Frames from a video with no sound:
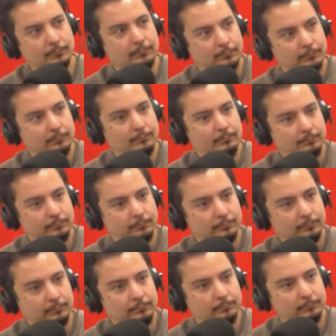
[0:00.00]

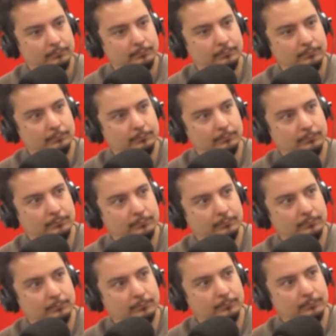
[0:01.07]

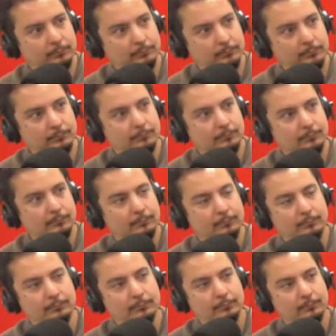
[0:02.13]

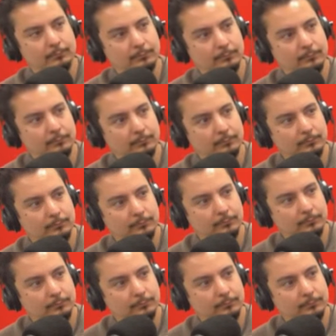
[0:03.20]

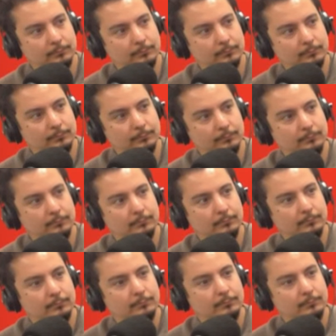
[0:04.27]

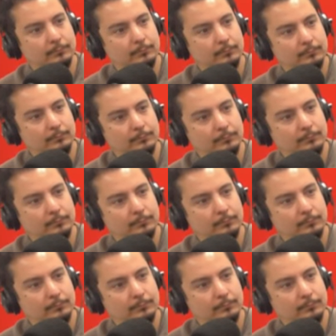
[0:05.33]
[no speech]